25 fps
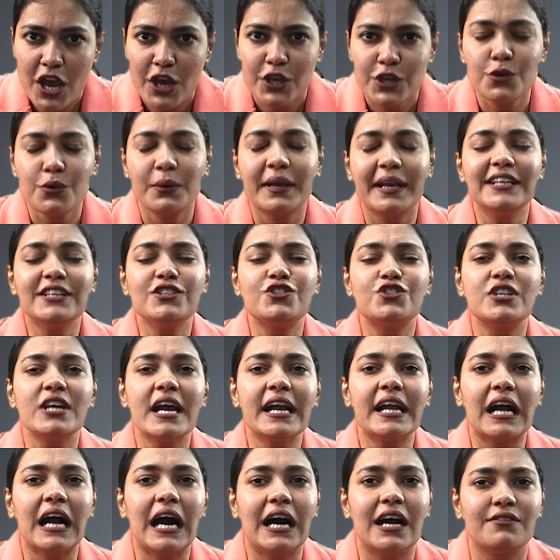you can
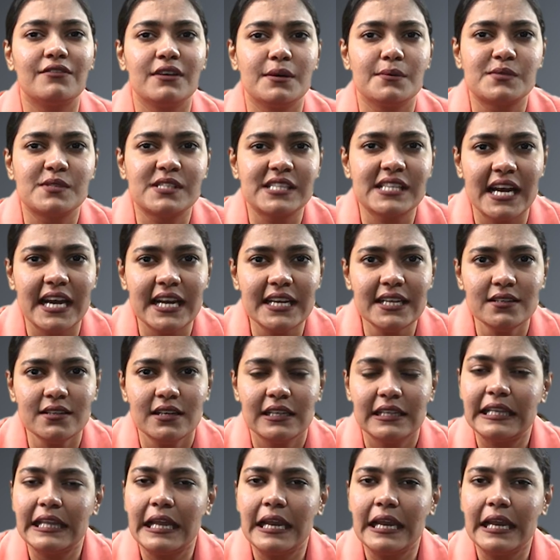check our website.